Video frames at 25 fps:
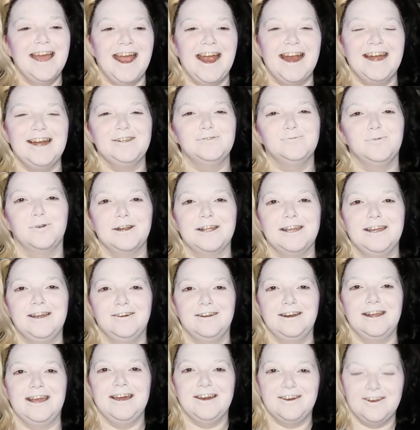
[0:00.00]
And he's working
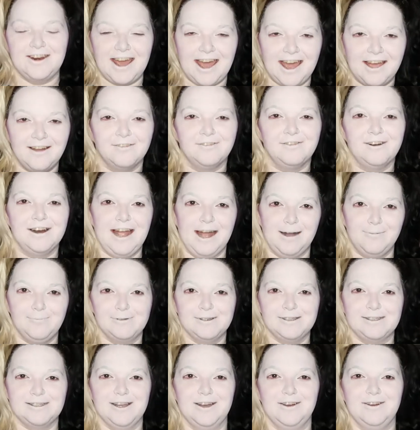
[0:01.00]
on it on every
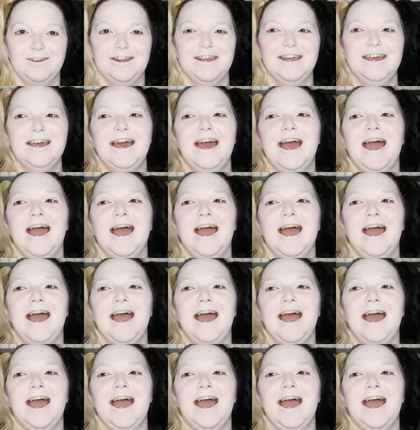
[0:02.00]
episode.